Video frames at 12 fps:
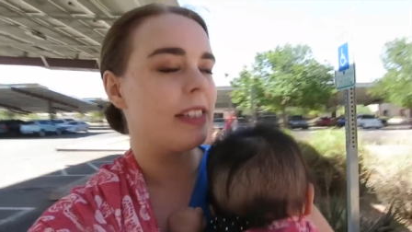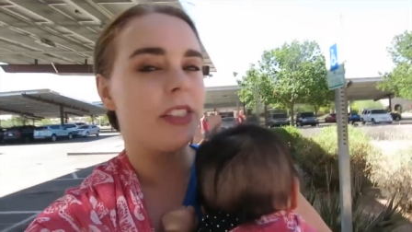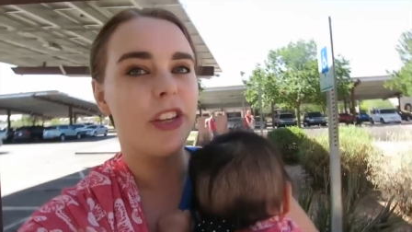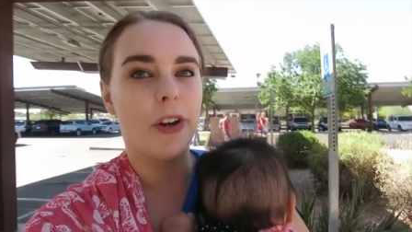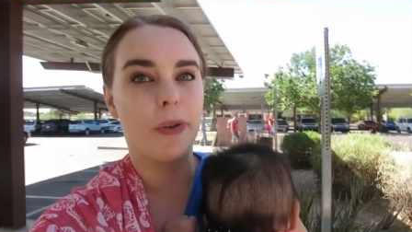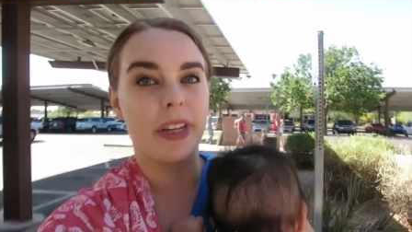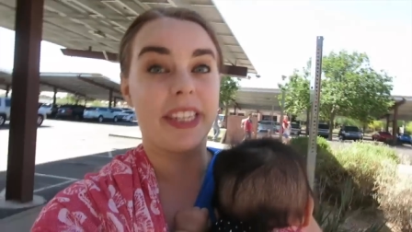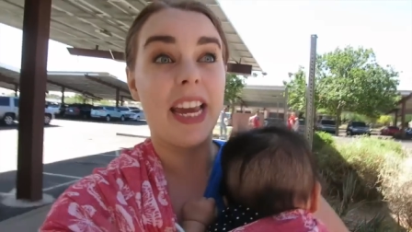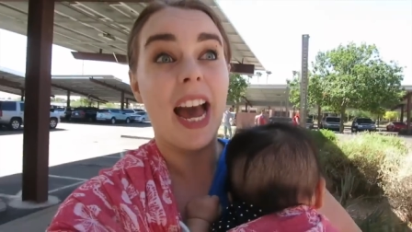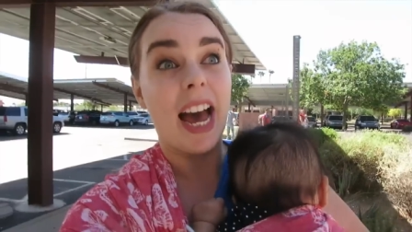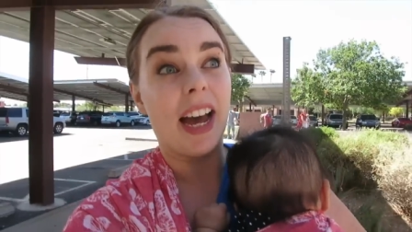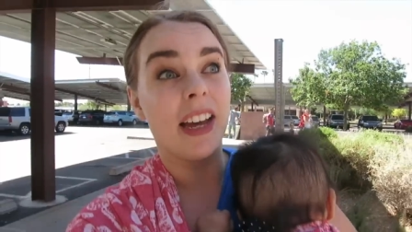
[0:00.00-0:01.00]
so
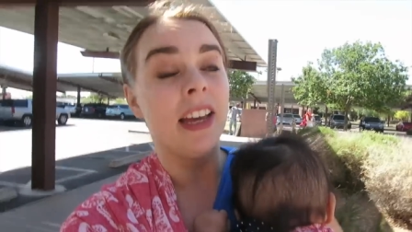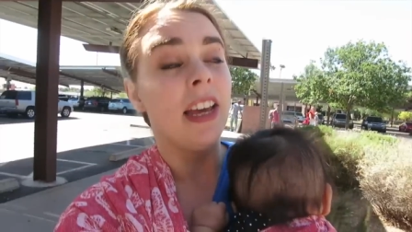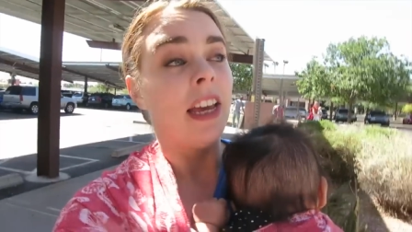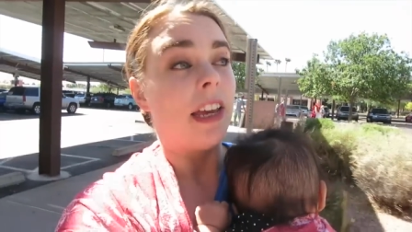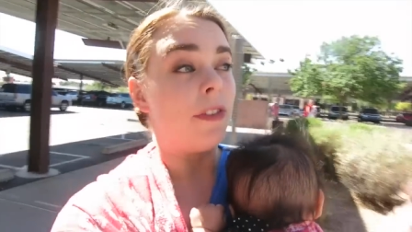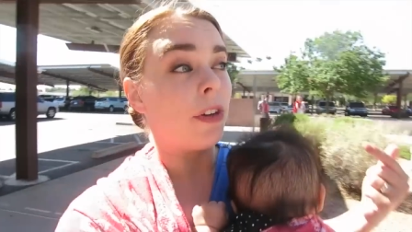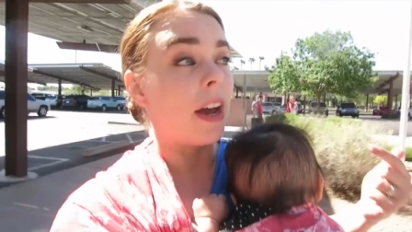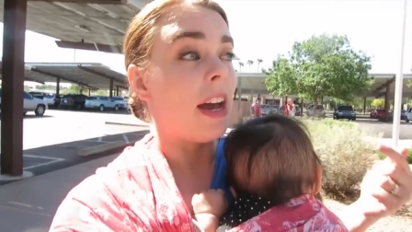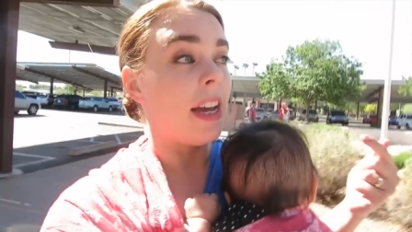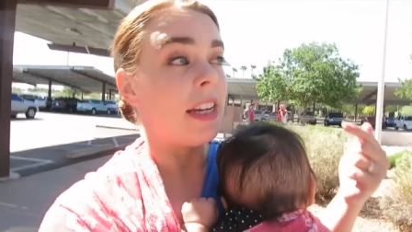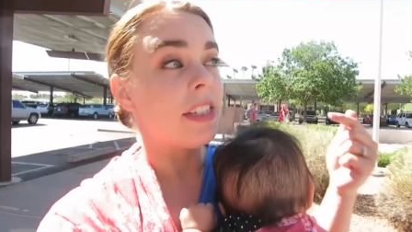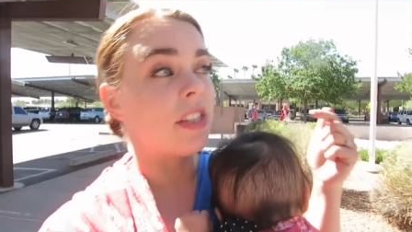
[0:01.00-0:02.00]
yeah, if you
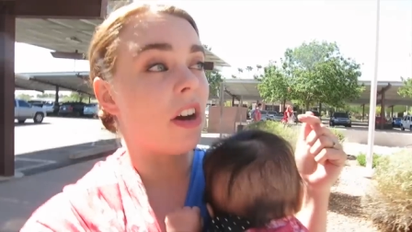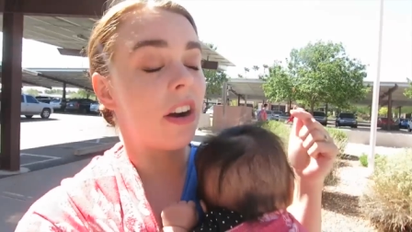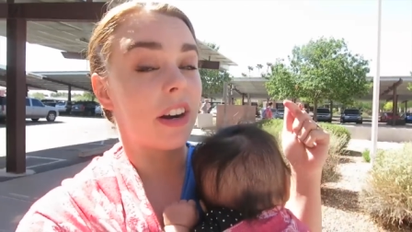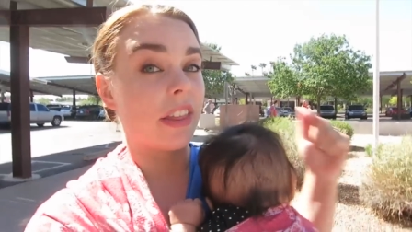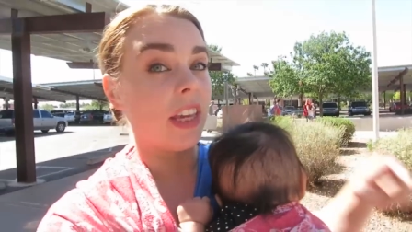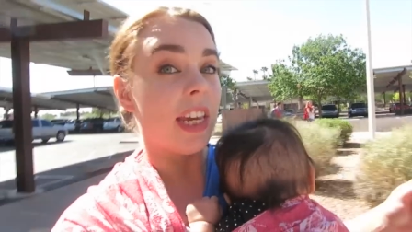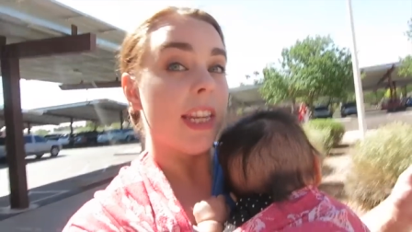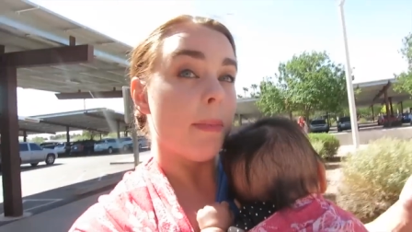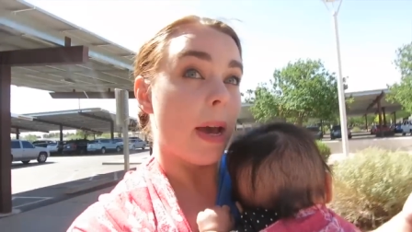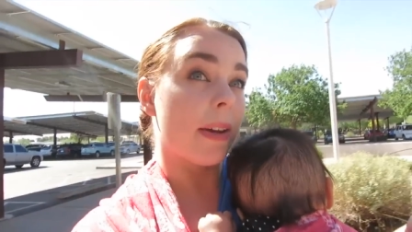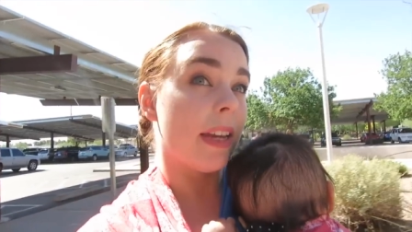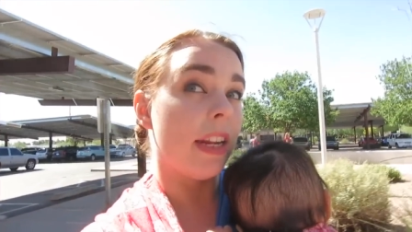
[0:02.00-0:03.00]
guys are thinking
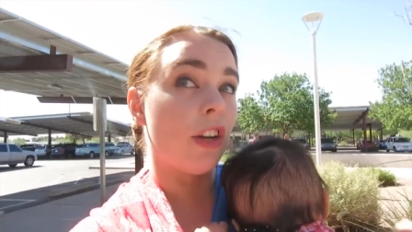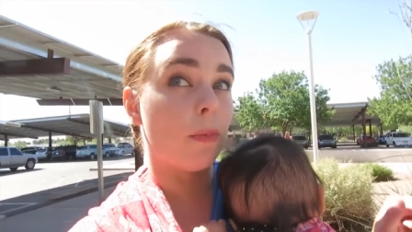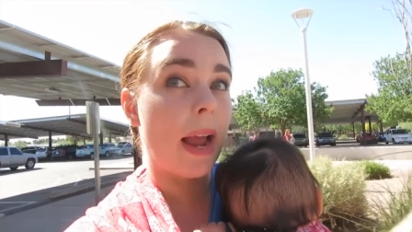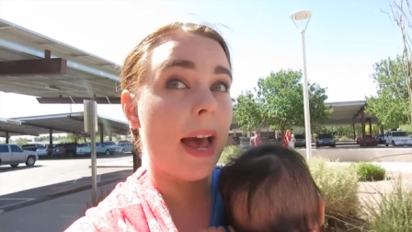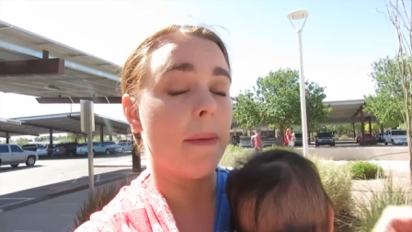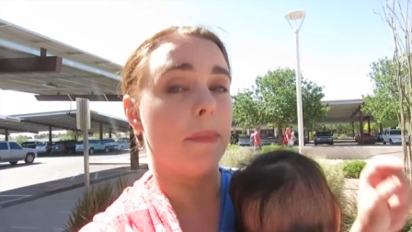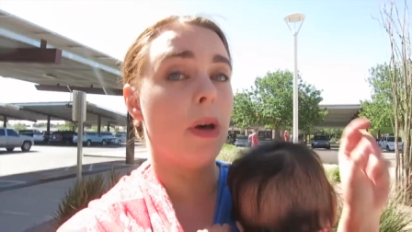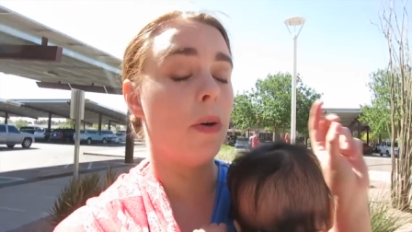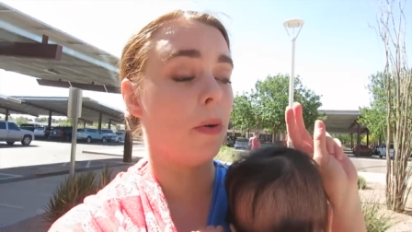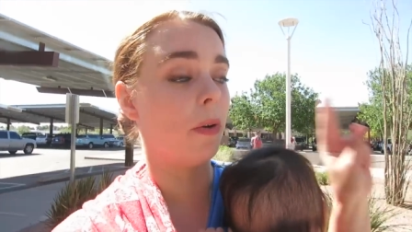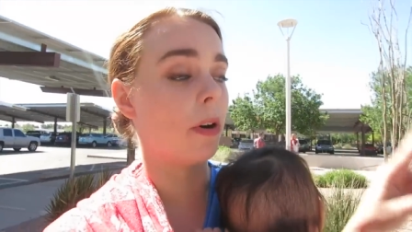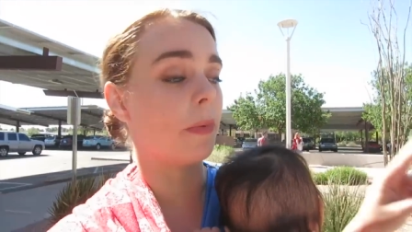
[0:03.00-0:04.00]
about getting a wrap
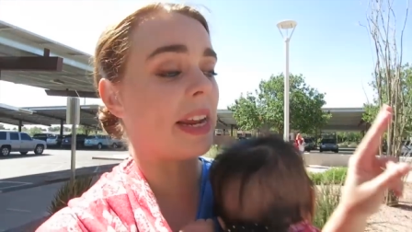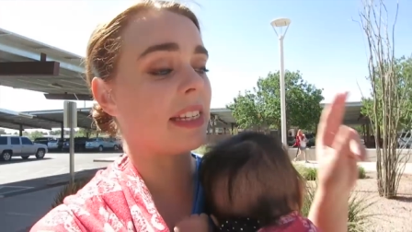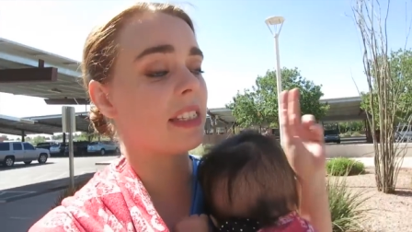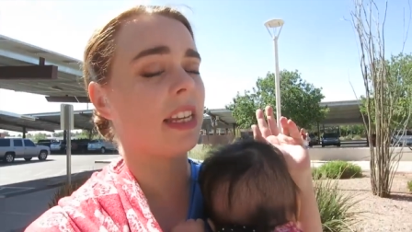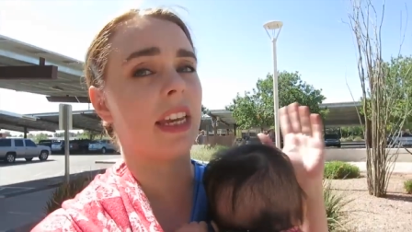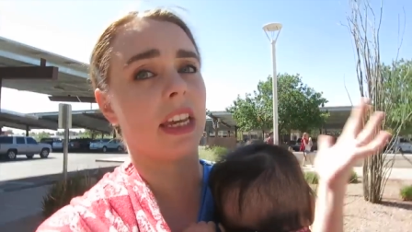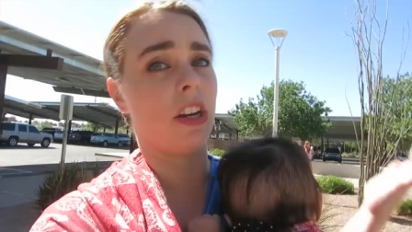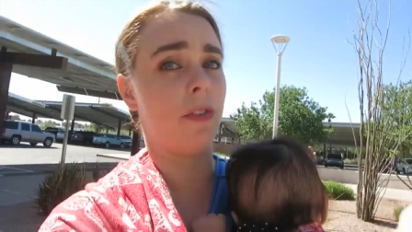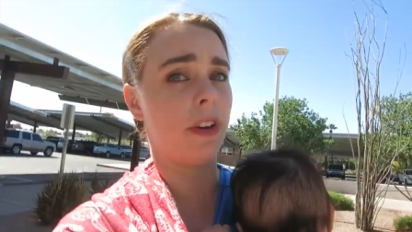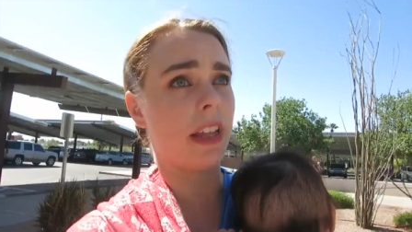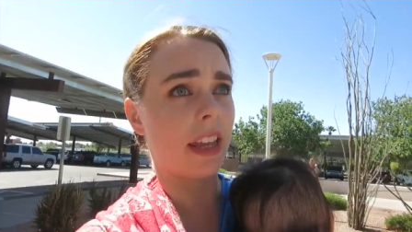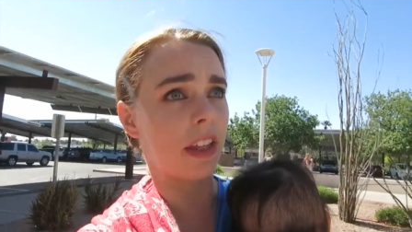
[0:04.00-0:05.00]
or a ring sling and you
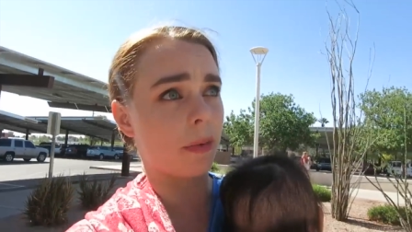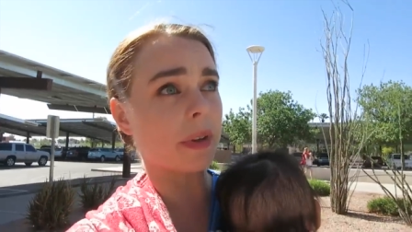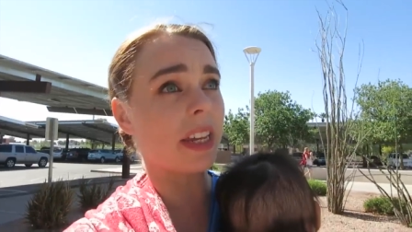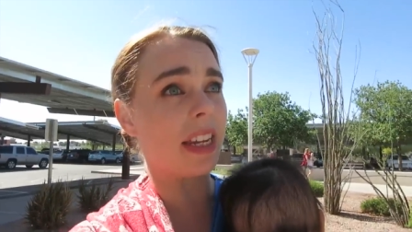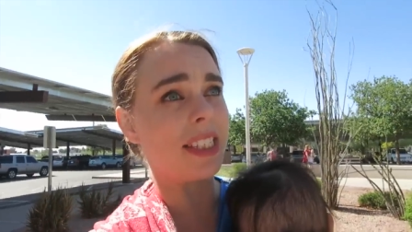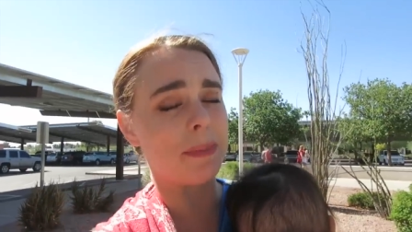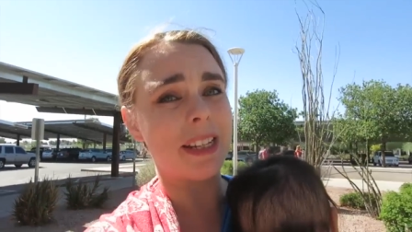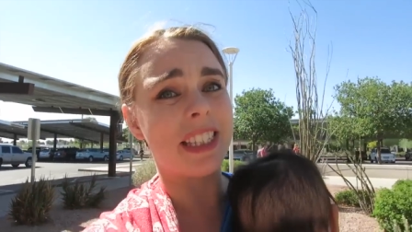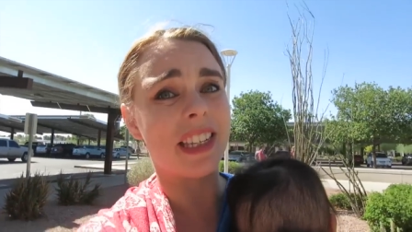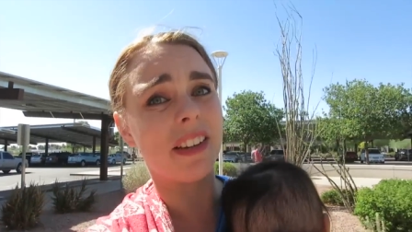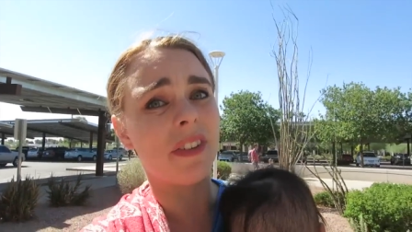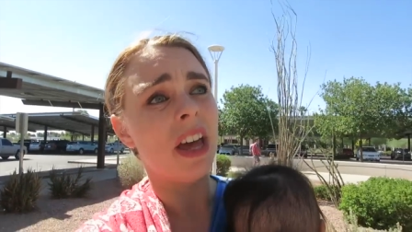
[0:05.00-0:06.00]
feel like they're really
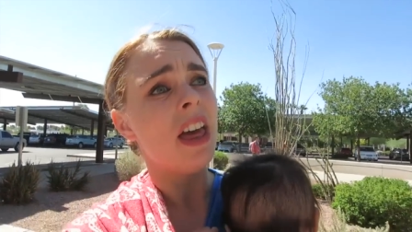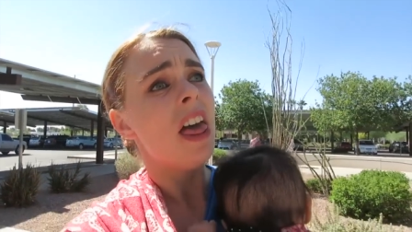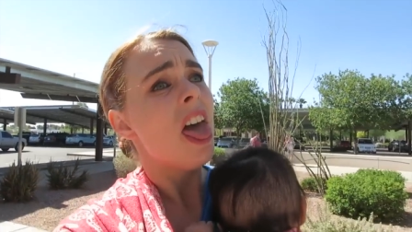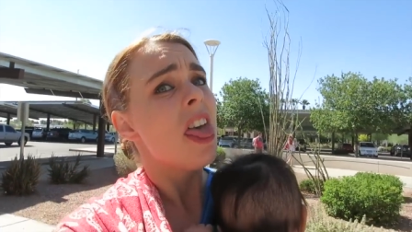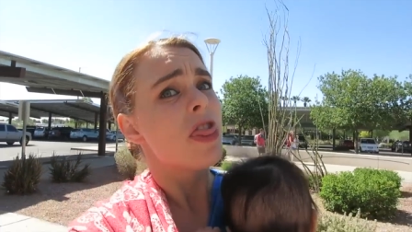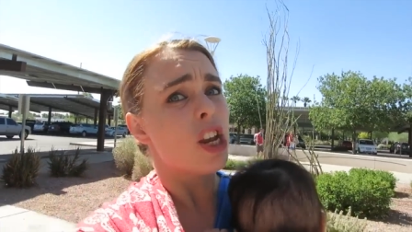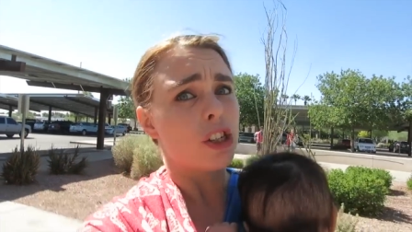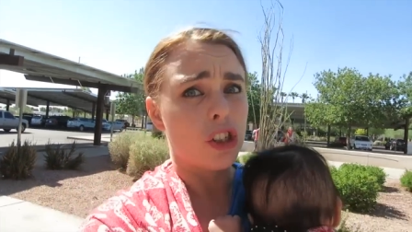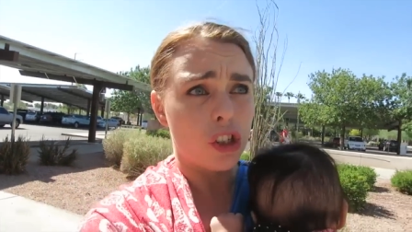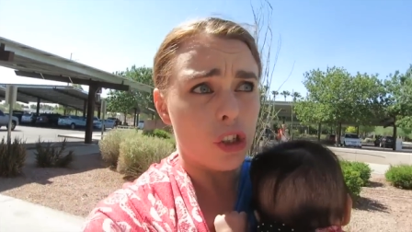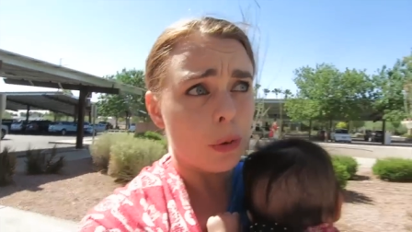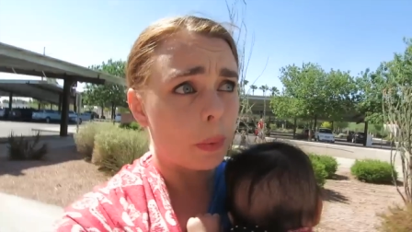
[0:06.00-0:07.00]
expensive, they're
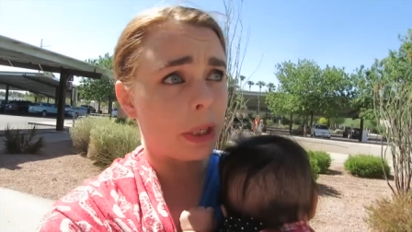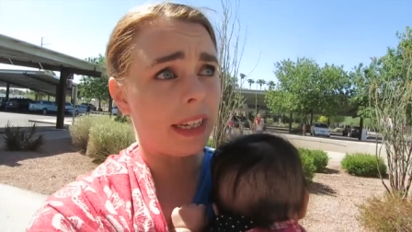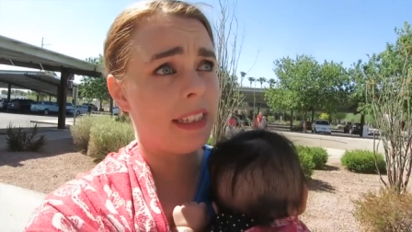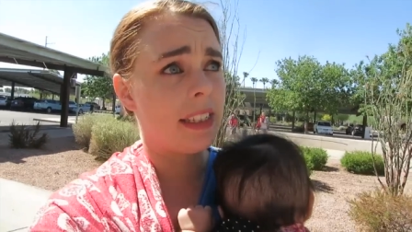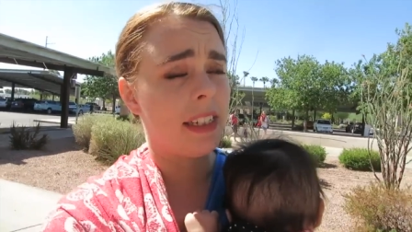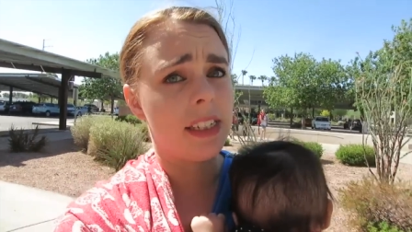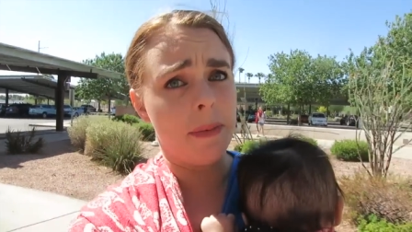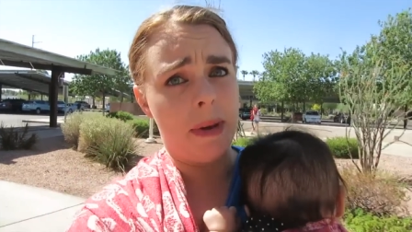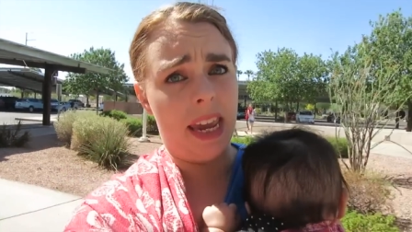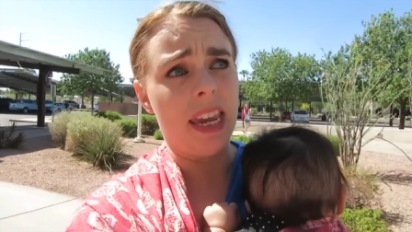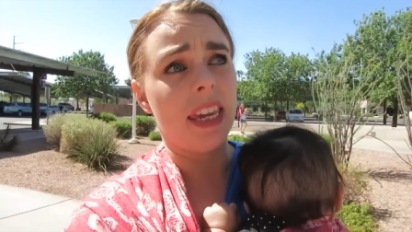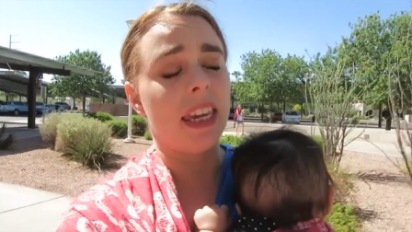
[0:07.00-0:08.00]
super easy to
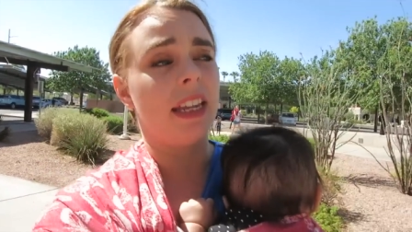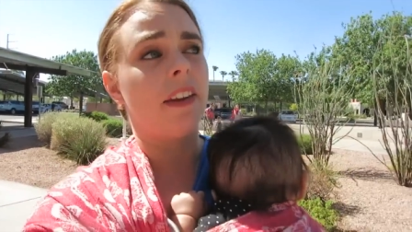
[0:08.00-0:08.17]
make.